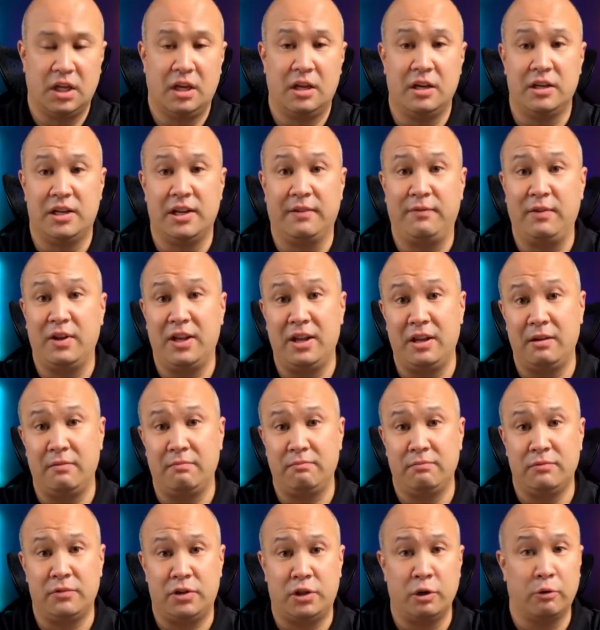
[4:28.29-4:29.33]
Definitely
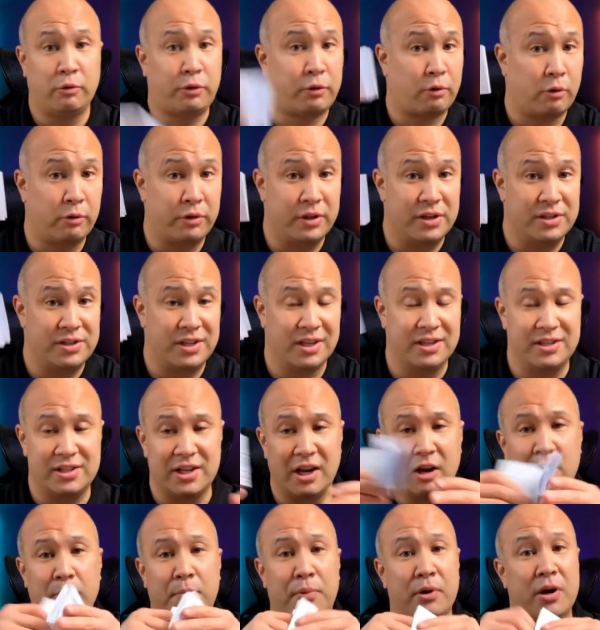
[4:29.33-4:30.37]
don't throw these things
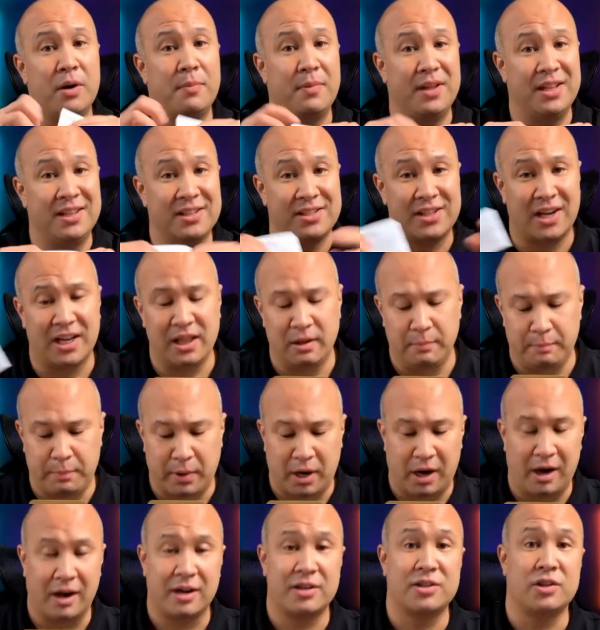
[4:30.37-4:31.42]
out. Put it inside the
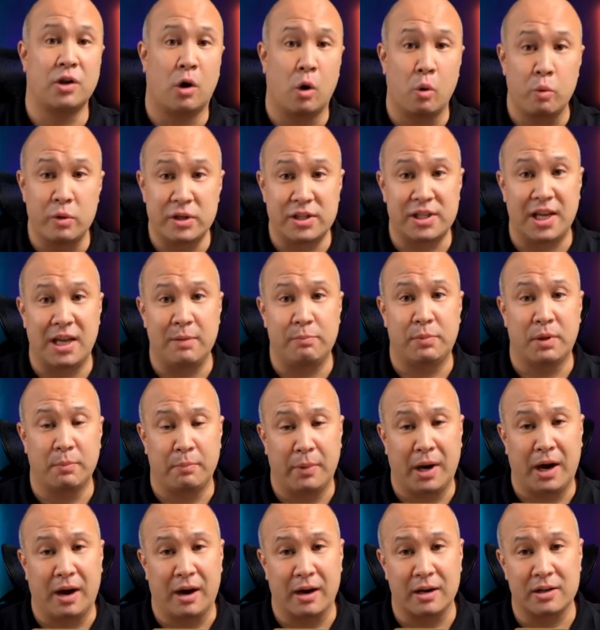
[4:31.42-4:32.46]
box. Always keep the
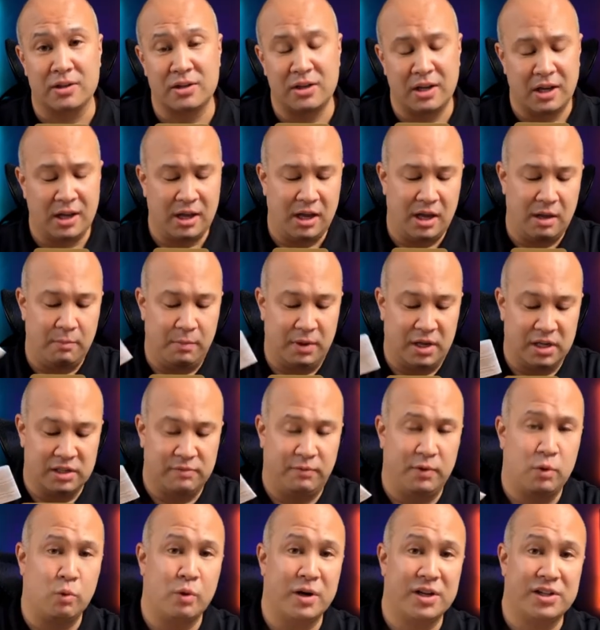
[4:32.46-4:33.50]
box because if
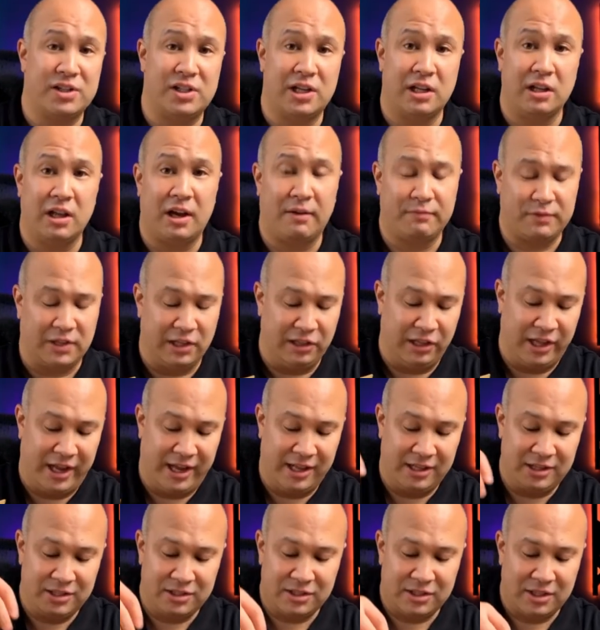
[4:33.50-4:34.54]
you want to sell off the
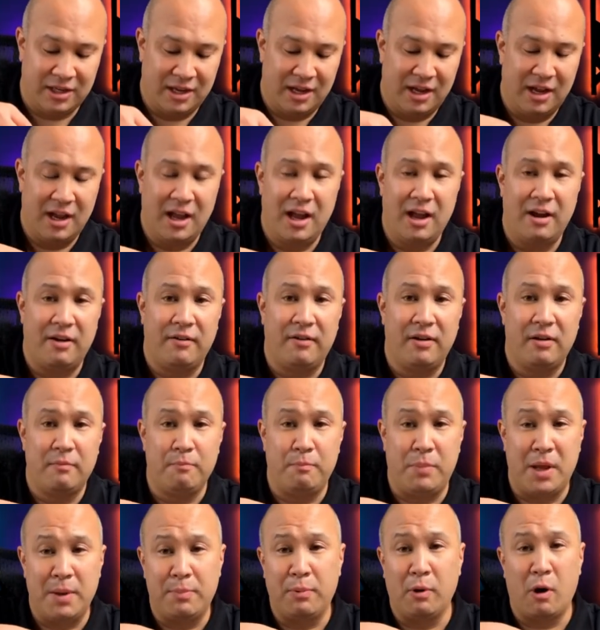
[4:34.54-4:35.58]
lens,
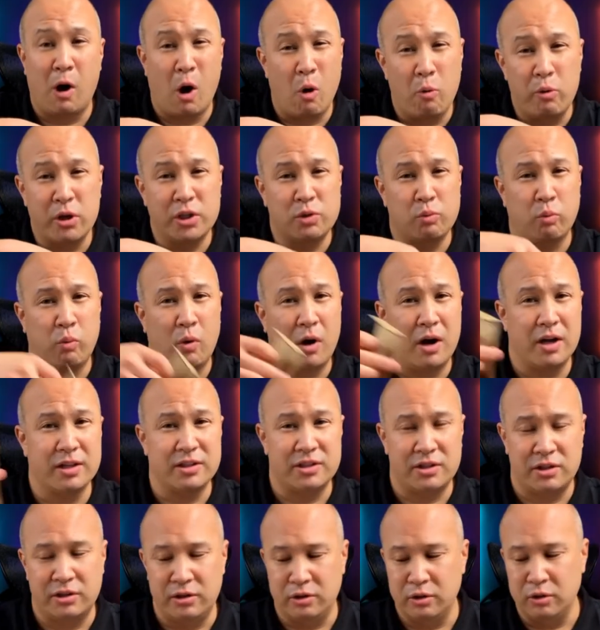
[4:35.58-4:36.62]
people always want
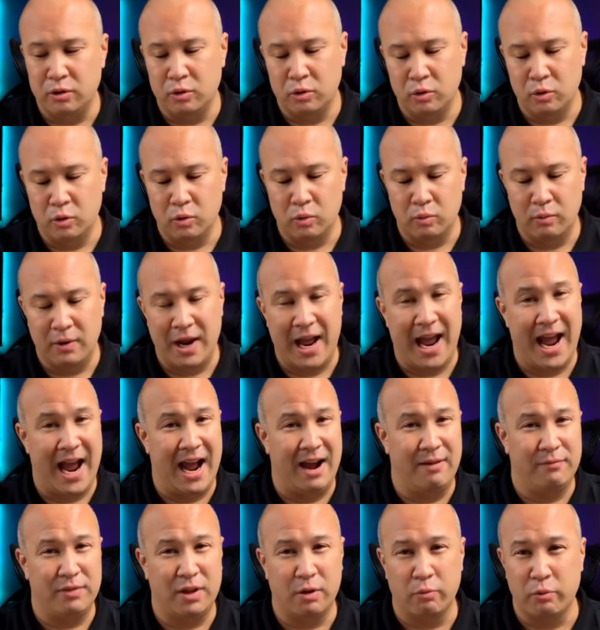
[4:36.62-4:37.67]
to
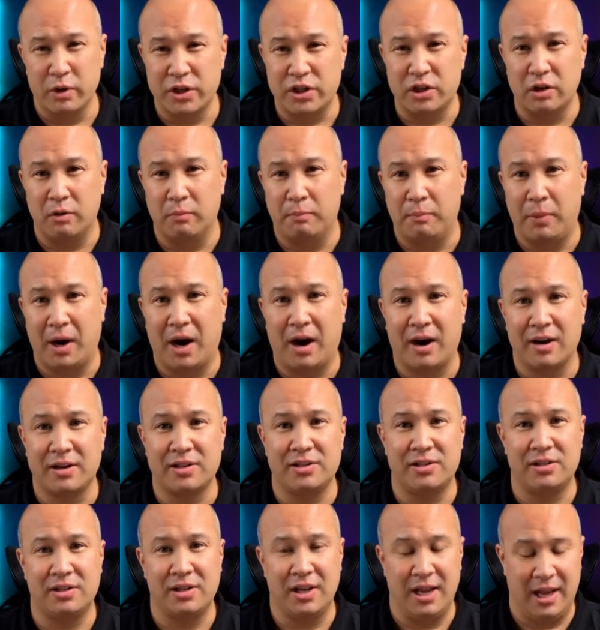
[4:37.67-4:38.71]
have the original
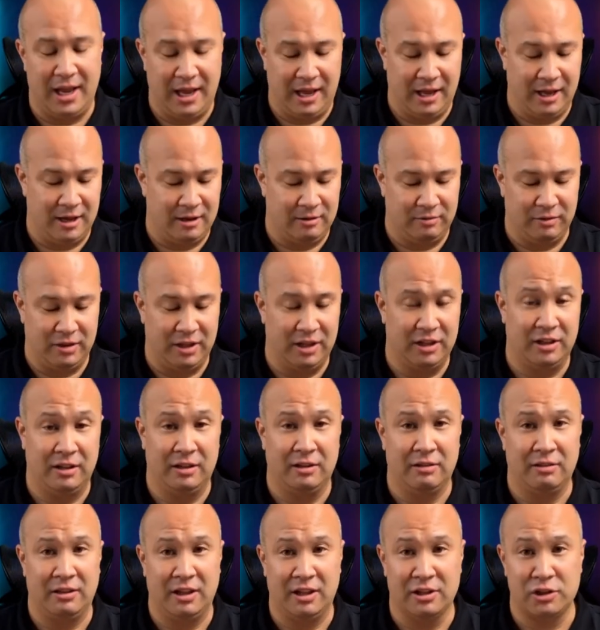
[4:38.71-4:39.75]
box and the,
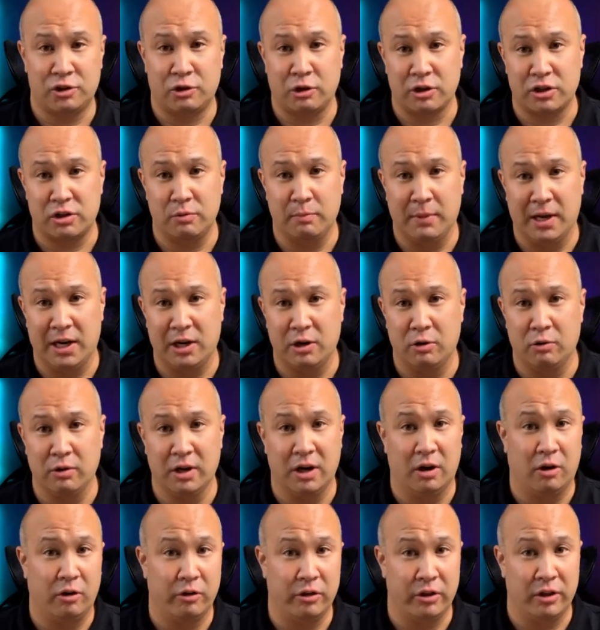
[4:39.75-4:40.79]
the instruction manual and
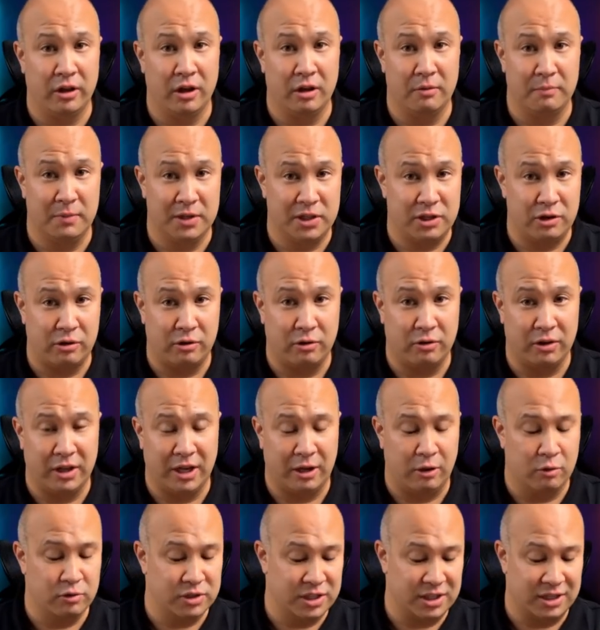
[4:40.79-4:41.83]
all the material that
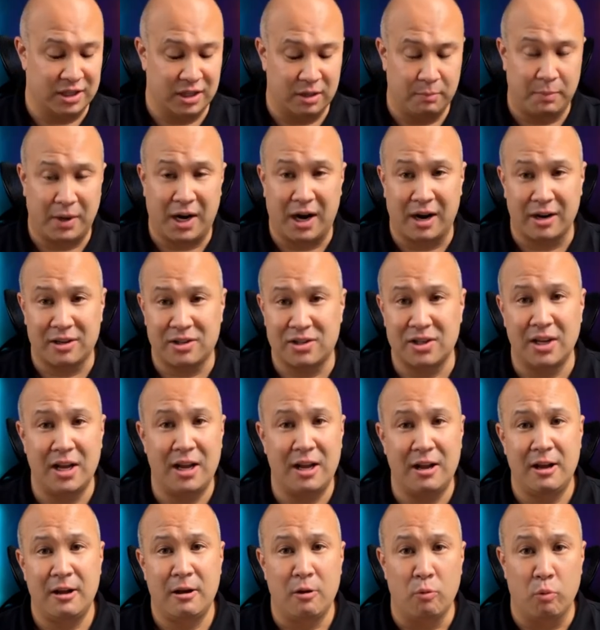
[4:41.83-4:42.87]
goes into the box
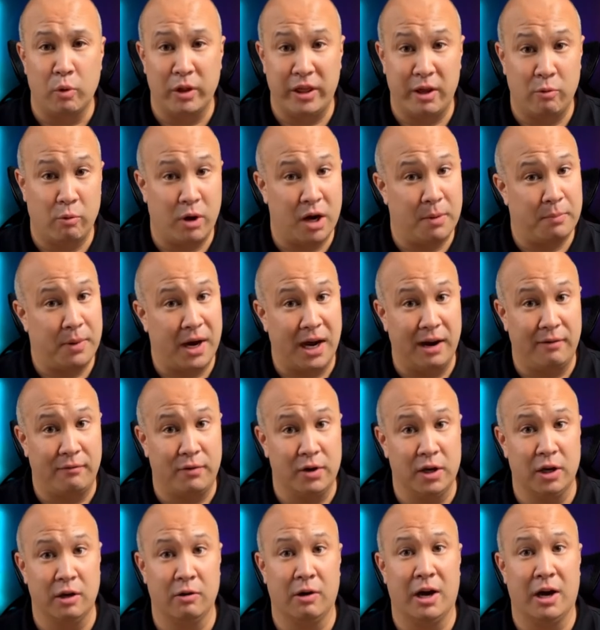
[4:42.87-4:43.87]
when they want to buy it from you.